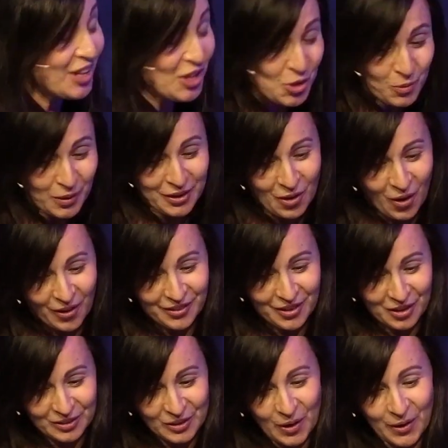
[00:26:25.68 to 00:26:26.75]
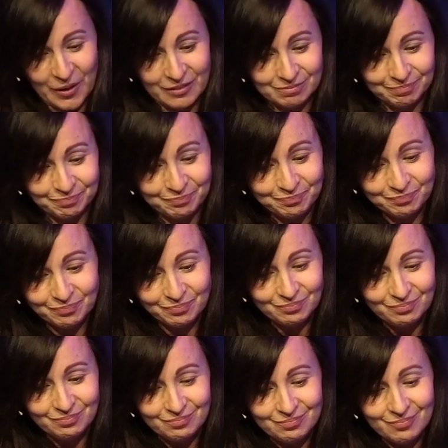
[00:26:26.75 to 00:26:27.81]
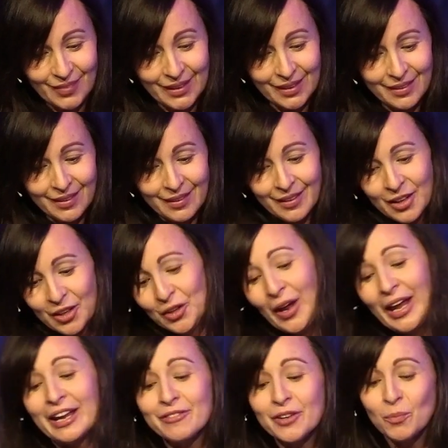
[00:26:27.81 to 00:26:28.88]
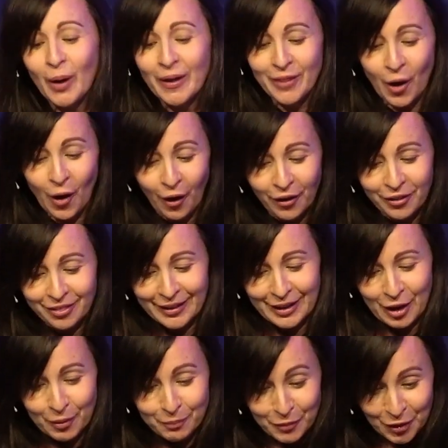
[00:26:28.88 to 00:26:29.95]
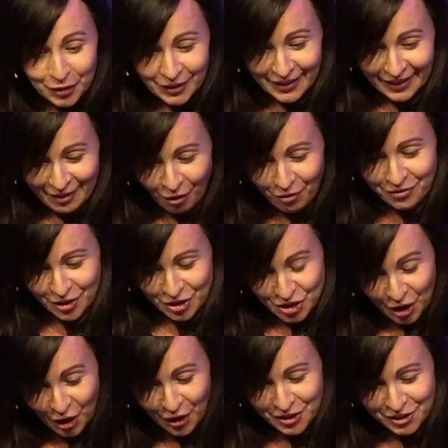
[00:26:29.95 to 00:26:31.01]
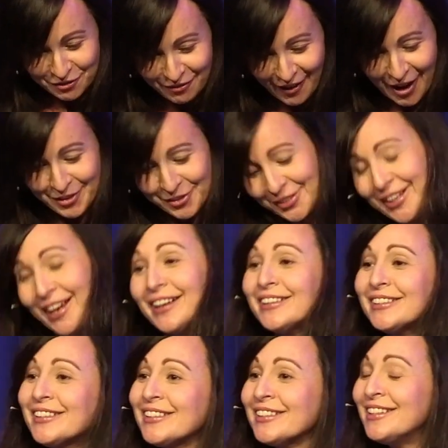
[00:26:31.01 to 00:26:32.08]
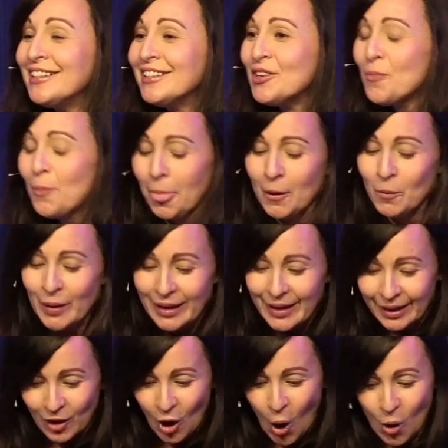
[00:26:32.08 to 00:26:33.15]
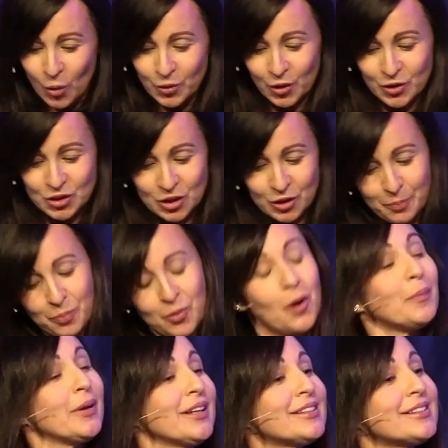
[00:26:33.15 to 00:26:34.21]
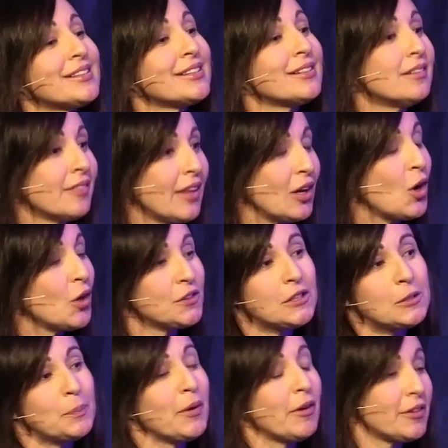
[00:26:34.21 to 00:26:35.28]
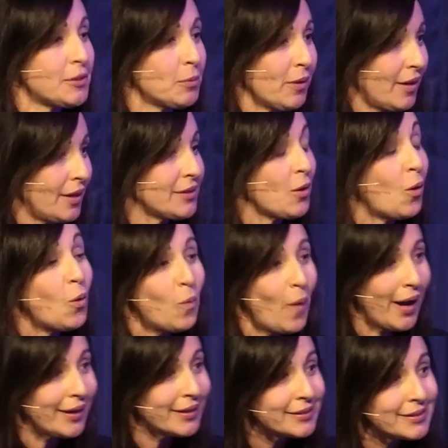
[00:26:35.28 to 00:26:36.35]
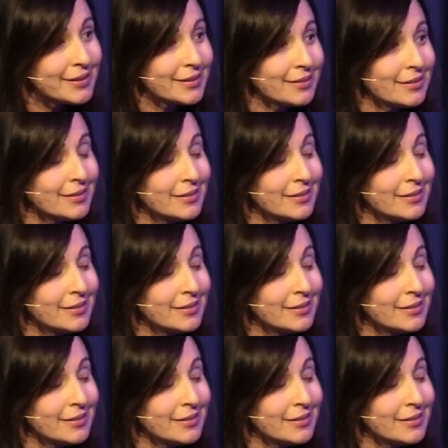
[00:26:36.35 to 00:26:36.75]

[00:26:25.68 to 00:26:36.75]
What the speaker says: that you are not alone? You know, even when the earthly community of the church fails us, we can hold on to the promise that God's Spirit's with us always.